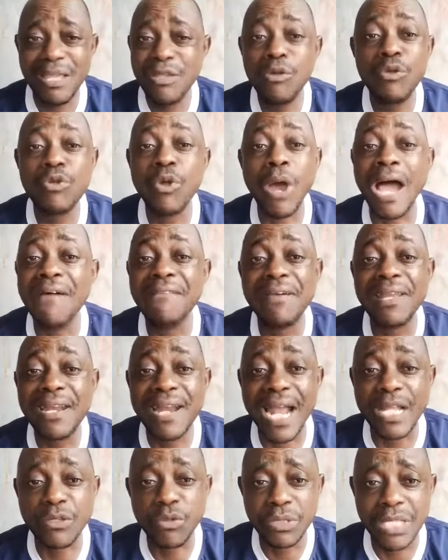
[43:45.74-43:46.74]
you don't have any
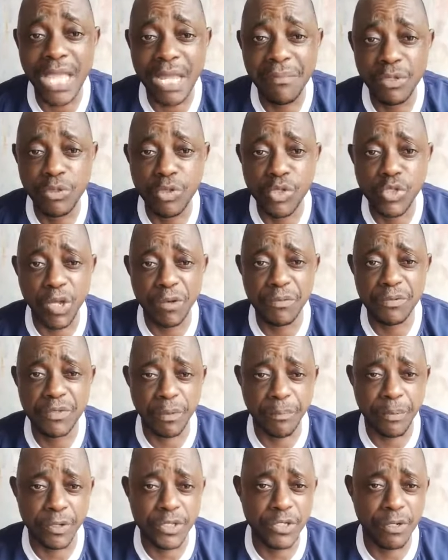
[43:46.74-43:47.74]
right to tell me to stop
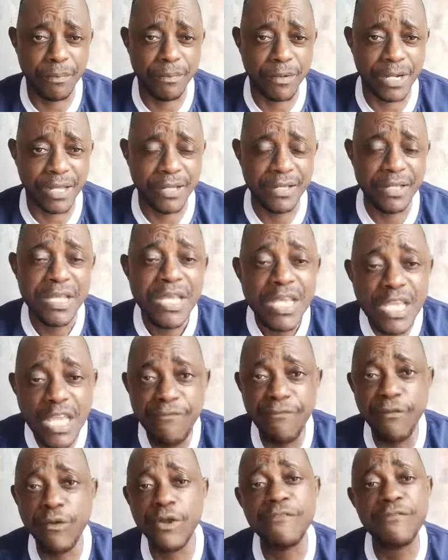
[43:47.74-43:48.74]
supporting your brother.
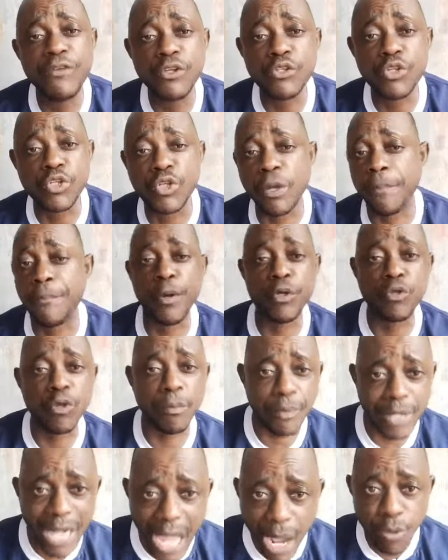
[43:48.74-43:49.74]
If you refuse to support
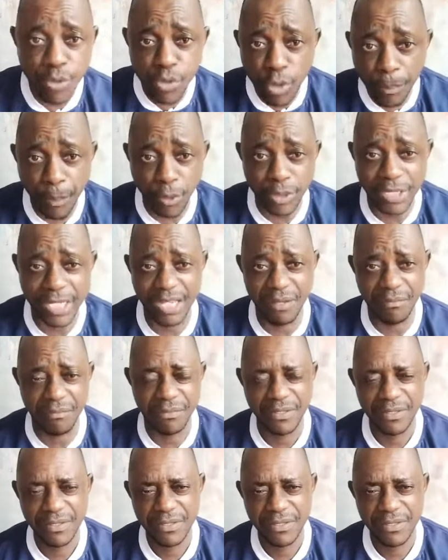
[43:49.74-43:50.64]
your brother, I will support him.